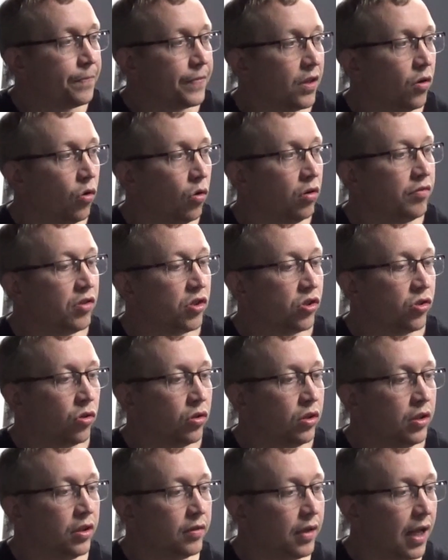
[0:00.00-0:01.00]
all of a
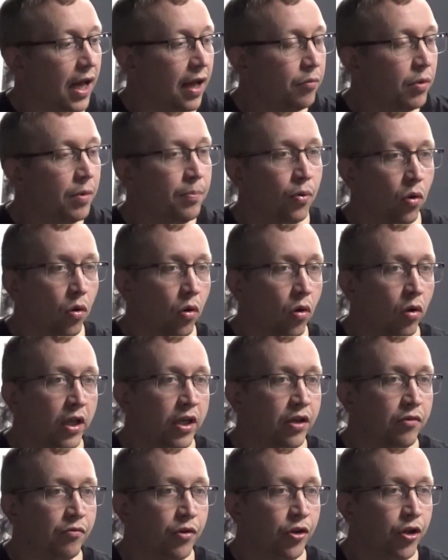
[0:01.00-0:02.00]
sudden I'm with Paul
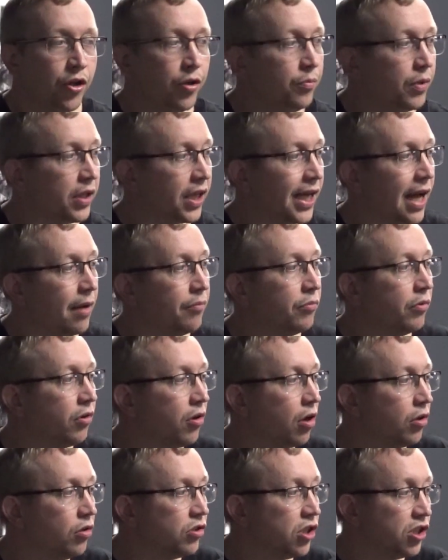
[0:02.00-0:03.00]
in a room with a camera
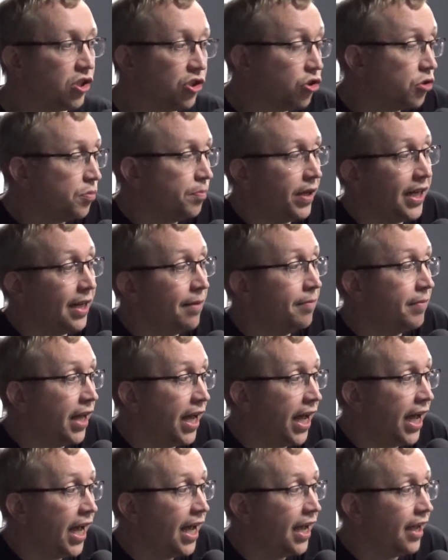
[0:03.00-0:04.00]
on us. It's just me and him
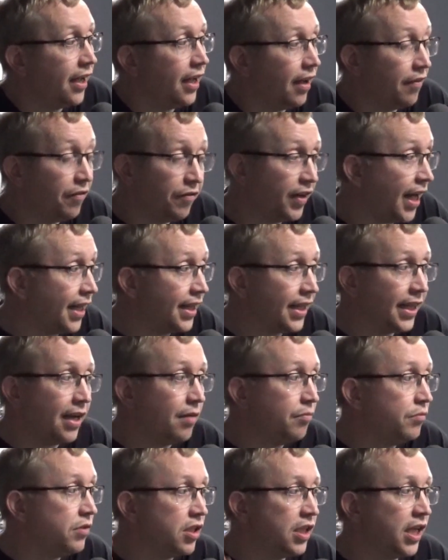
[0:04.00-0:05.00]
there. Forget the
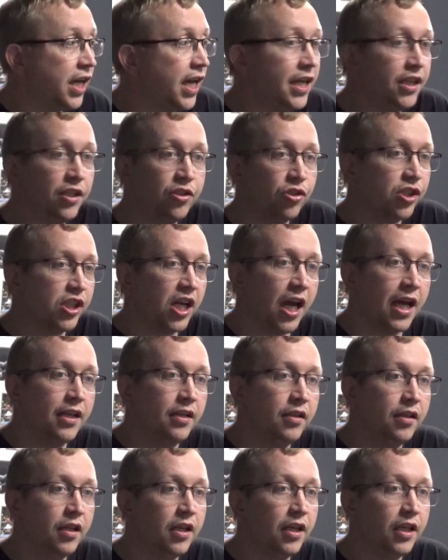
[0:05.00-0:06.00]
cameras are there, and you're just
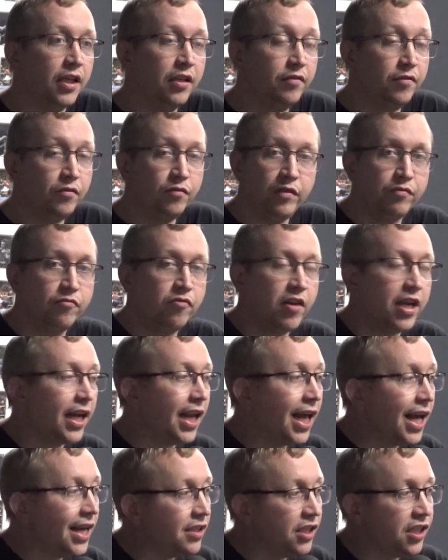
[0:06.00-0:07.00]
chatting. You didn't
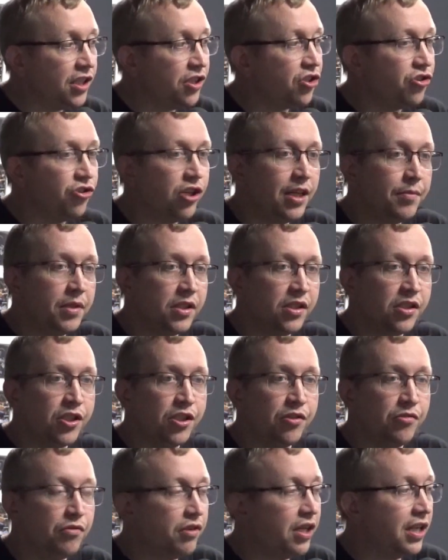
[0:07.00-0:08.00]
realise that you're streaming to
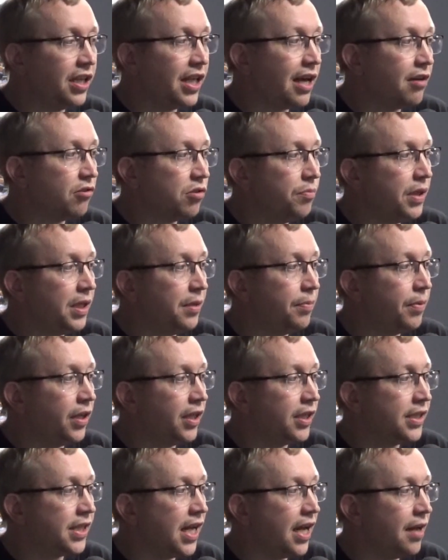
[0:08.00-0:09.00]
2,000-3,000 people at
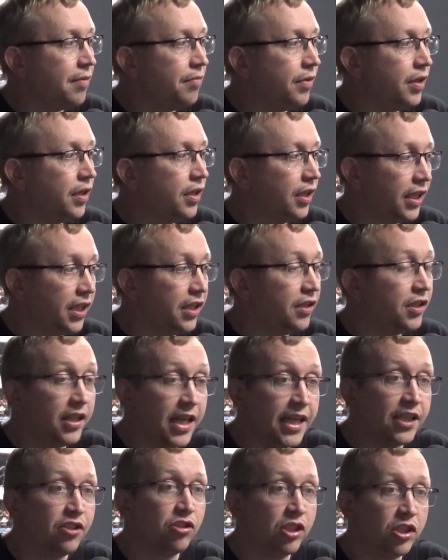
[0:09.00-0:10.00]
a time. You can
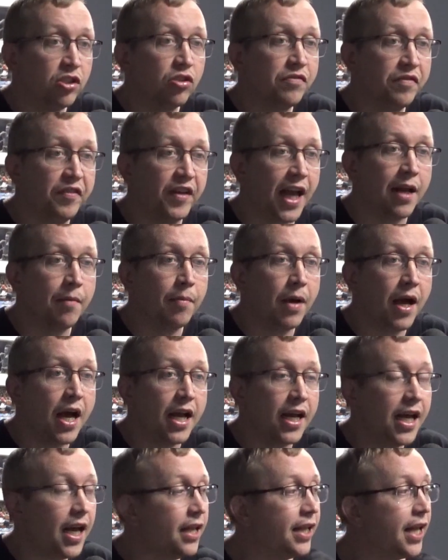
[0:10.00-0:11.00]
literally just forget
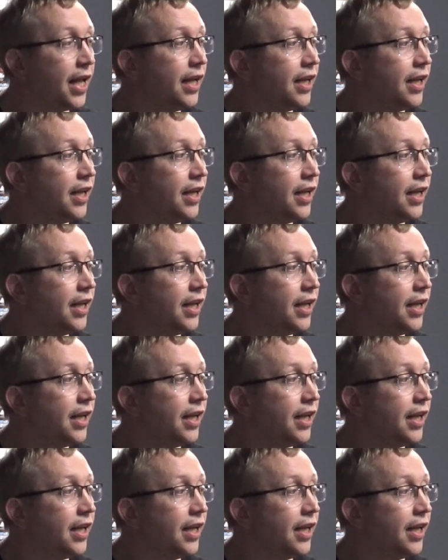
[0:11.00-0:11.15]
about it, and then,